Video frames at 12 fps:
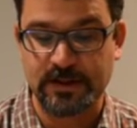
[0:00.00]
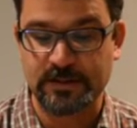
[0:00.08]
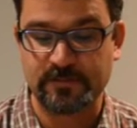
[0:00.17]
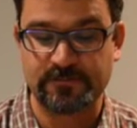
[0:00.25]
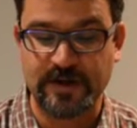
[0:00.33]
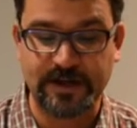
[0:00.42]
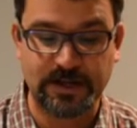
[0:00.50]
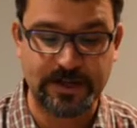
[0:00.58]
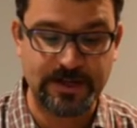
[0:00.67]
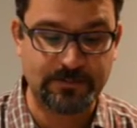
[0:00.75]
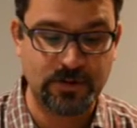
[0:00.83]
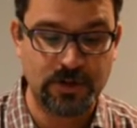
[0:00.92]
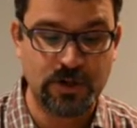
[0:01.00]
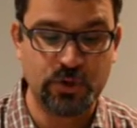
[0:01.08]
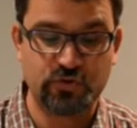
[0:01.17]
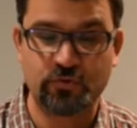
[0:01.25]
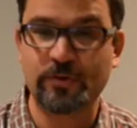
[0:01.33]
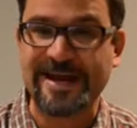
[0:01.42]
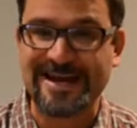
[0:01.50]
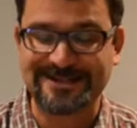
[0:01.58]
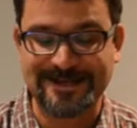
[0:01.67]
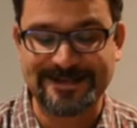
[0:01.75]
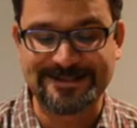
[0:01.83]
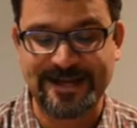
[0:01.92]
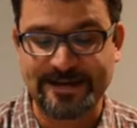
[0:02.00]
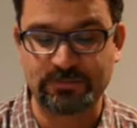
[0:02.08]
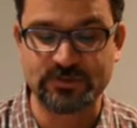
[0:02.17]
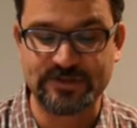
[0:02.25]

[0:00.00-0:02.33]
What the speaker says: The final aim, create a table